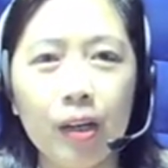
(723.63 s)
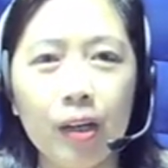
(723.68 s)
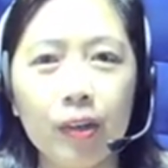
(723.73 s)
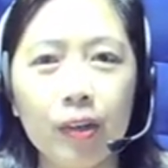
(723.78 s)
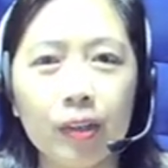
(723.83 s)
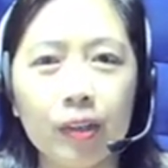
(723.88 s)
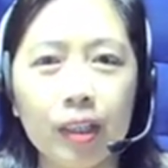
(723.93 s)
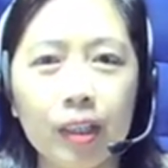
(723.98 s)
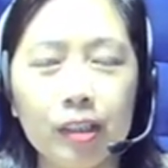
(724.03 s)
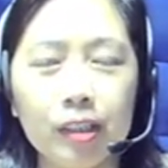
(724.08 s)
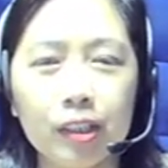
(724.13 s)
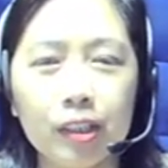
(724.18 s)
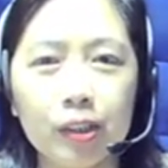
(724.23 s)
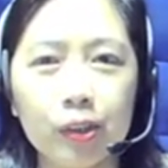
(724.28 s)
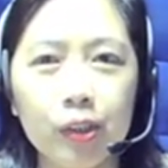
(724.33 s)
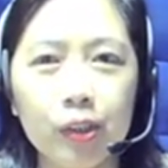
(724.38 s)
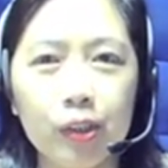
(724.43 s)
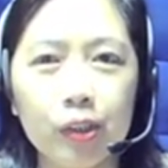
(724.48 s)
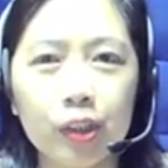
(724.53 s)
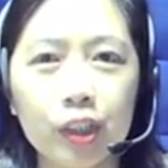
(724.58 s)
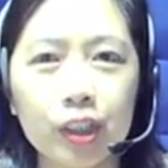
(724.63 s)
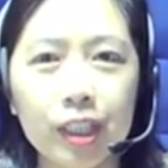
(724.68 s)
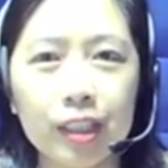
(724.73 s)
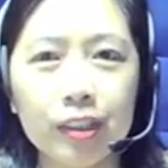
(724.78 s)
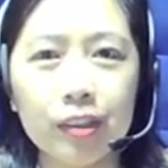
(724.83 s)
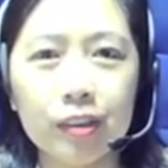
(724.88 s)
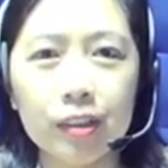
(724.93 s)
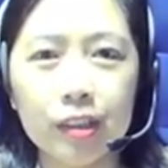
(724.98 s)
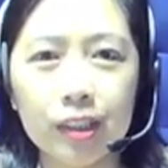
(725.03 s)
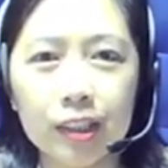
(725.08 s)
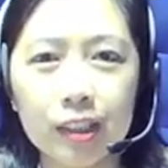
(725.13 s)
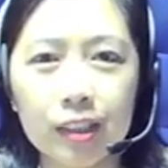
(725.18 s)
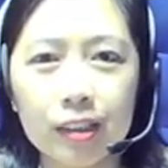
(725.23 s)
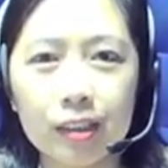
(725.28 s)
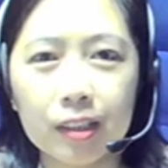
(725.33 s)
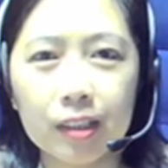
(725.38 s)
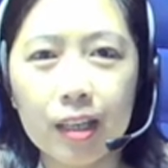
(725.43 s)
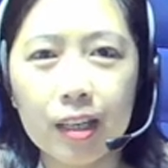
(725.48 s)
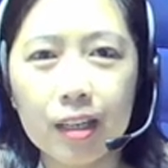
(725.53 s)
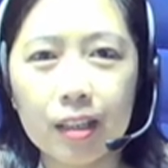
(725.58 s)
Okay, so you try to consider
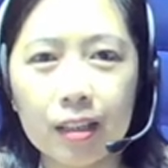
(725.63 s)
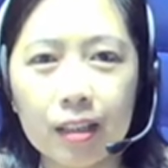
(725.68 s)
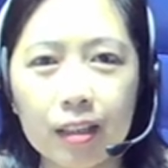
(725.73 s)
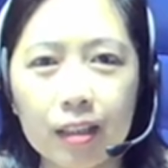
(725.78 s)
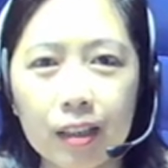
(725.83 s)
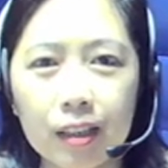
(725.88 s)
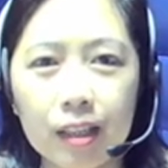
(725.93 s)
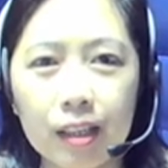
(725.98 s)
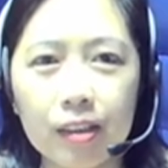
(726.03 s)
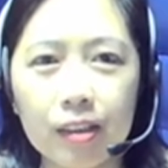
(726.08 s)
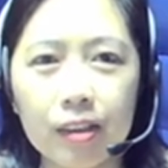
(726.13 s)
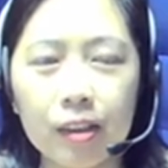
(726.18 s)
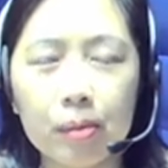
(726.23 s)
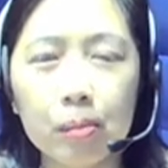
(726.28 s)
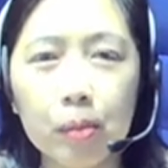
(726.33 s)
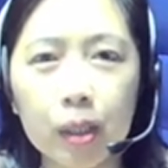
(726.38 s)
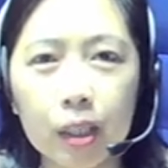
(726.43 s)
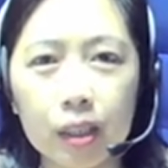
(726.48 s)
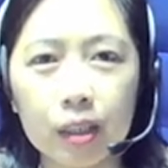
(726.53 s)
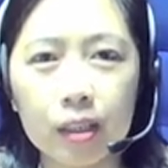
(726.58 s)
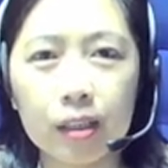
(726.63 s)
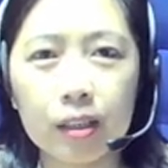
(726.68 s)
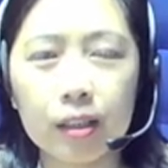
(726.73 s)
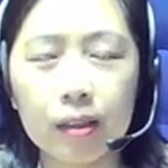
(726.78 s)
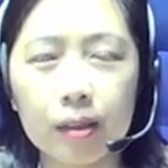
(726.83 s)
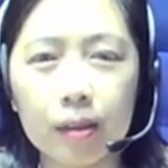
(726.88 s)
here, okay, the month.